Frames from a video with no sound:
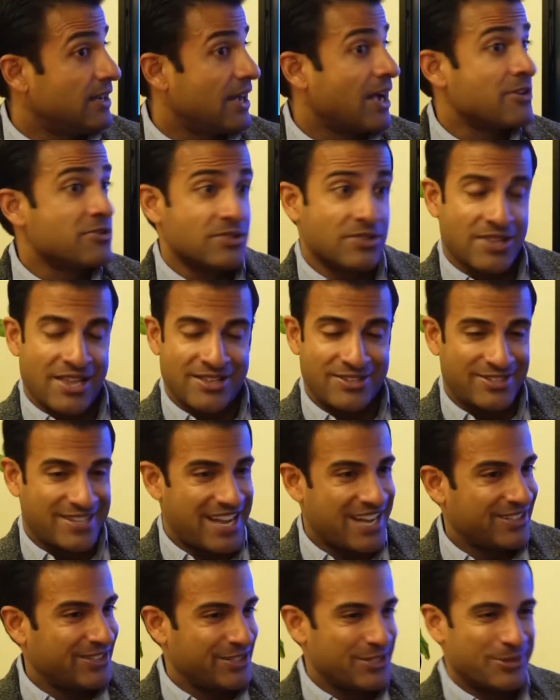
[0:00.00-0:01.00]
Yeah,
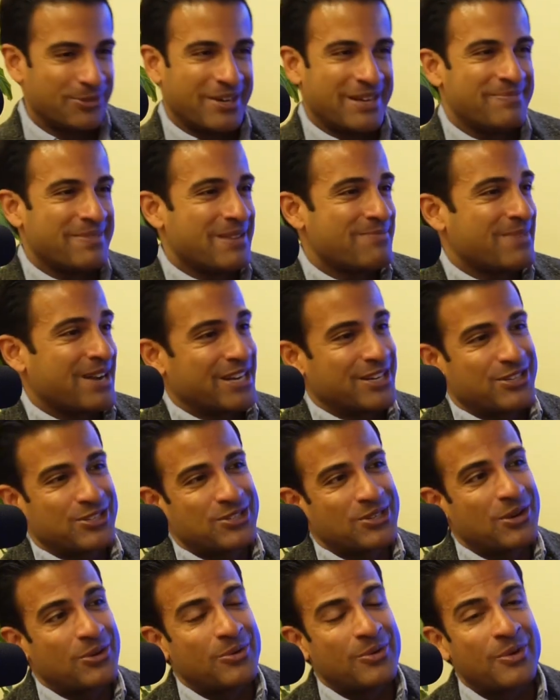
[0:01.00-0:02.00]
exactly. You read my
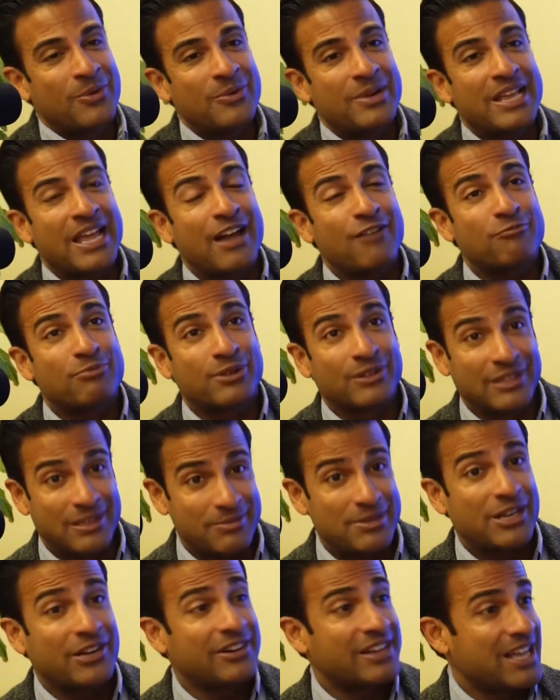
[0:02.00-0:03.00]
mind. So we have
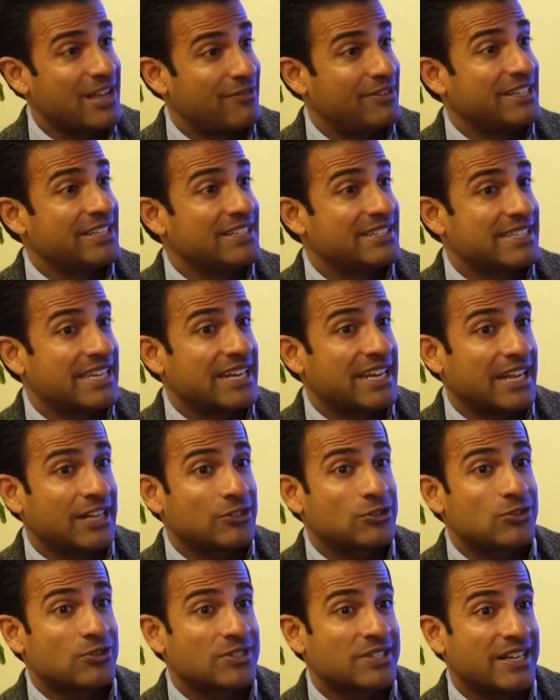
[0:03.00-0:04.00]
preliminary evidence that
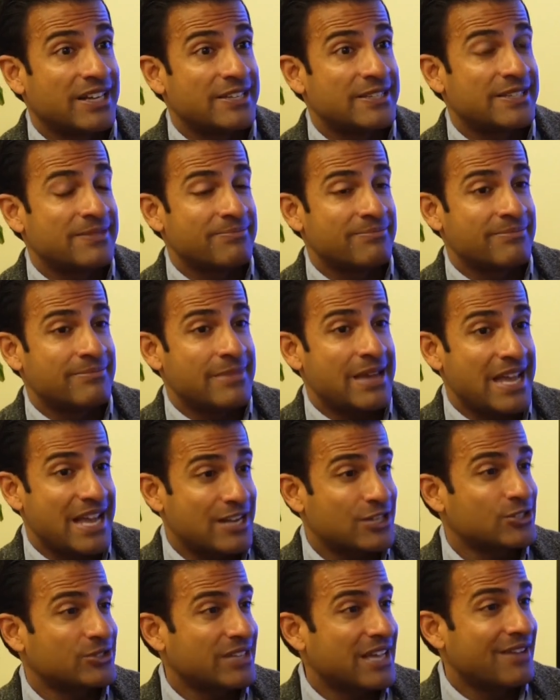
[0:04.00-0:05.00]
exercise
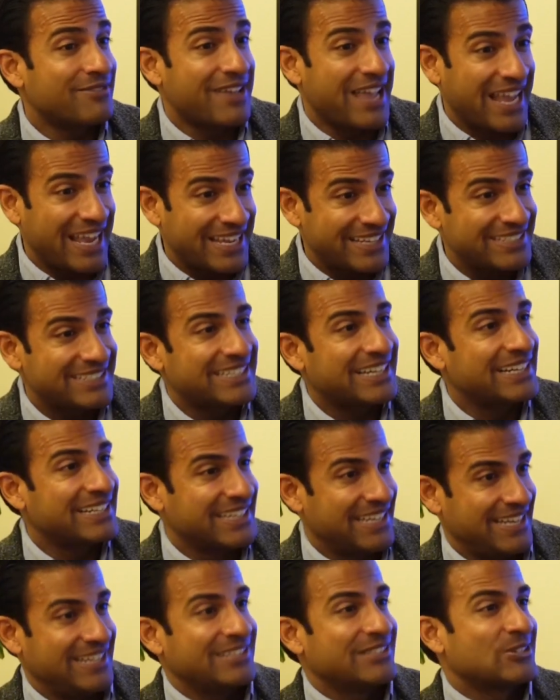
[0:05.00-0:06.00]
may actually have
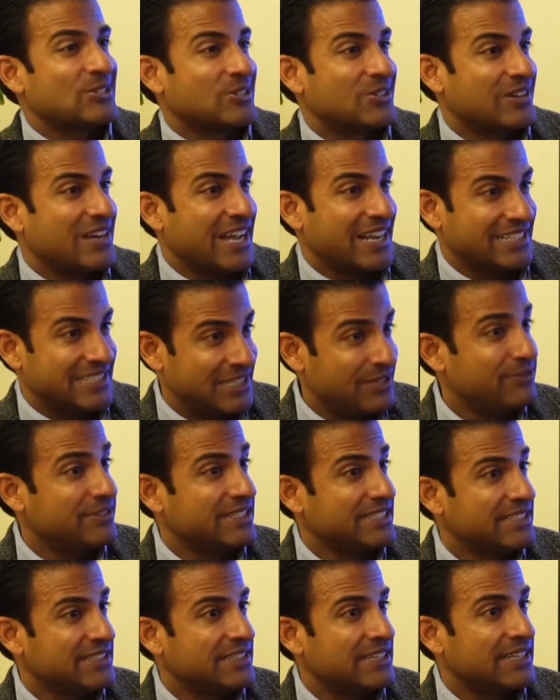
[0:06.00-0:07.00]
anti-cancer
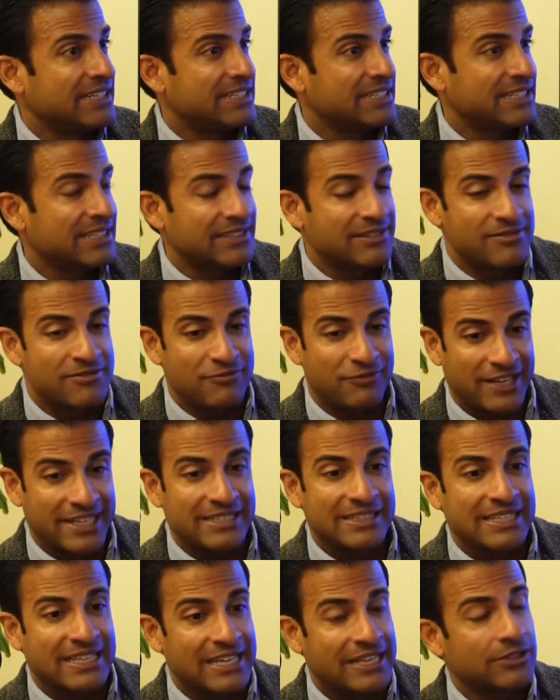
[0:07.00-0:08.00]
activity, that it can
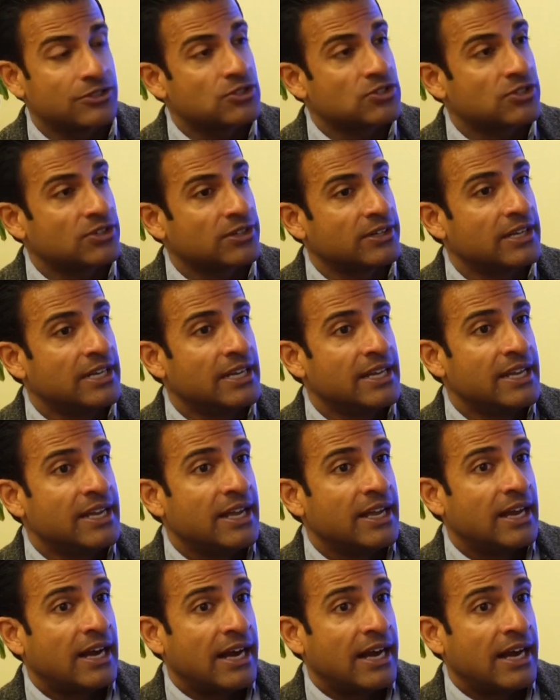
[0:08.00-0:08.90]
fight the cancer